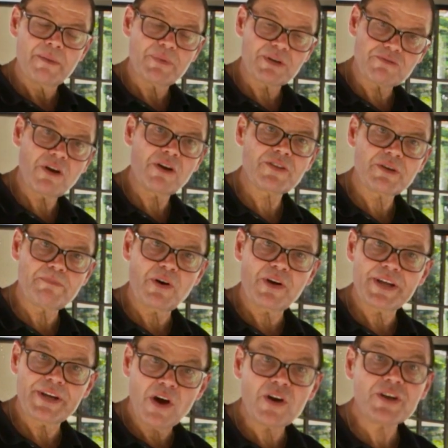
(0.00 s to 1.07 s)
but rather
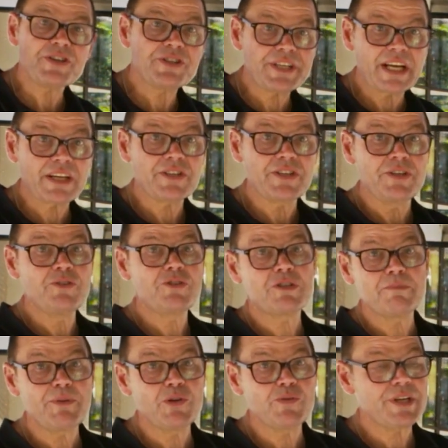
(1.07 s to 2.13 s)
by an architect that
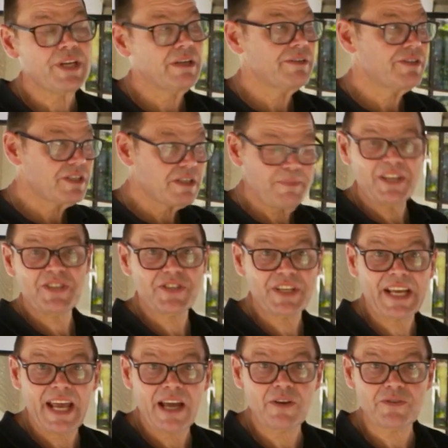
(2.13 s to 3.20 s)
used to building
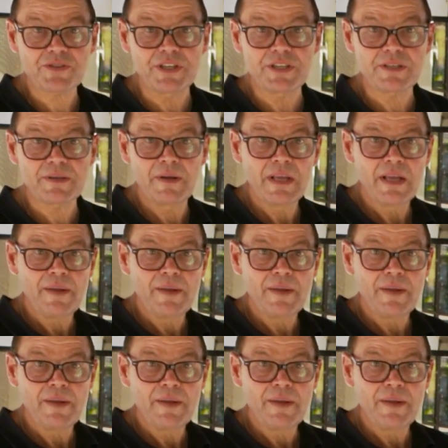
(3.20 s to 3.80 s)
domestic houses